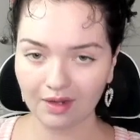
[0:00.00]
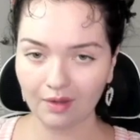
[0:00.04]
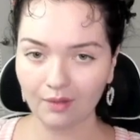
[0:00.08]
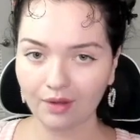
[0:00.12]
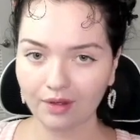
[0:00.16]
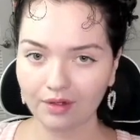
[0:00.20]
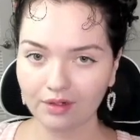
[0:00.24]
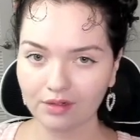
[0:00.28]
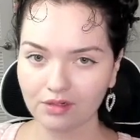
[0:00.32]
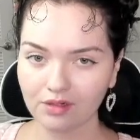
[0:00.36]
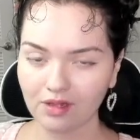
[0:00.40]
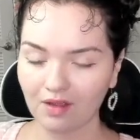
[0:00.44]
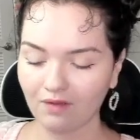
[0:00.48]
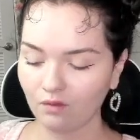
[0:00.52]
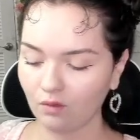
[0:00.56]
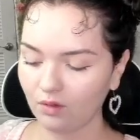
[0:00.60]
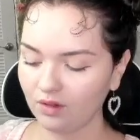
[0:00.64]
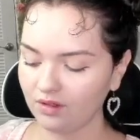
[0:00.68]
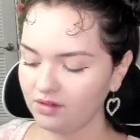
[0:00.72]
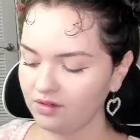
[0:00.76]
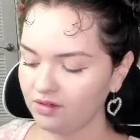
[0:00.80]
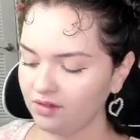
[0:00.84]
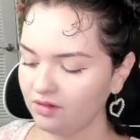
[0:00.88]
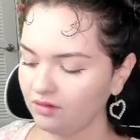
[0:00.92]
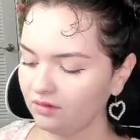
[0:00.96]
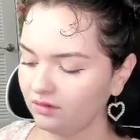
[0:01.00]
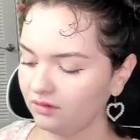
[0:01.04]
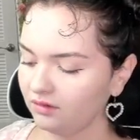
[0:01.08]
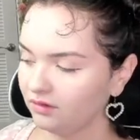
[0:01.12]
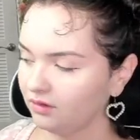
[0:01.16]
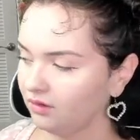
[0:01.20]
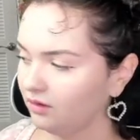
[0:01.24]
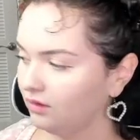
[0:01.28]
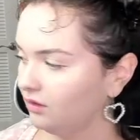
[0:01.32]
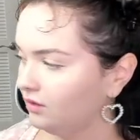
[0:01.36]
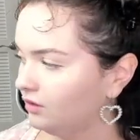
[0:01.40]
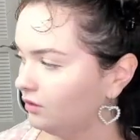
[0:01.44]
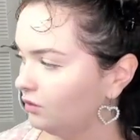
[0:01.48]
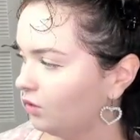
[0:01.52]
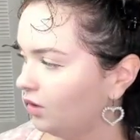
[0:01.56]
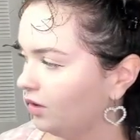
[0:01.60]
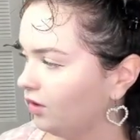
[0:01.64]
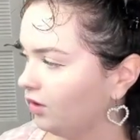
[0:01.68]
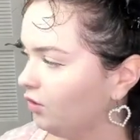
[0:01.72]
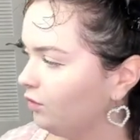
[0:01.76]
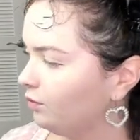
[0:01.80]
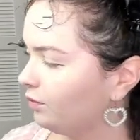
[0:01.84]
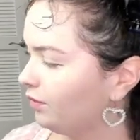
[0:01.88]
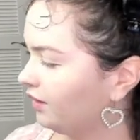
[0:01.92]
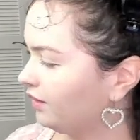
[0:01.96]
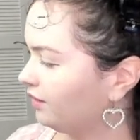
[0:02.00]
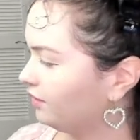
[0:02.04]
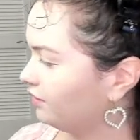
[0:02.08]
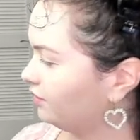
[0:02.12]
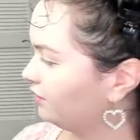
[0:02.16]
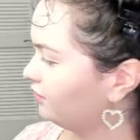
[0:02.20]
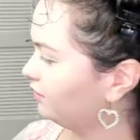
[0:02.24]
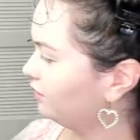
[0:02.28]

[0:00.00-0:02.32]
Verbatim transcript: now I could just have one sealed, one opened.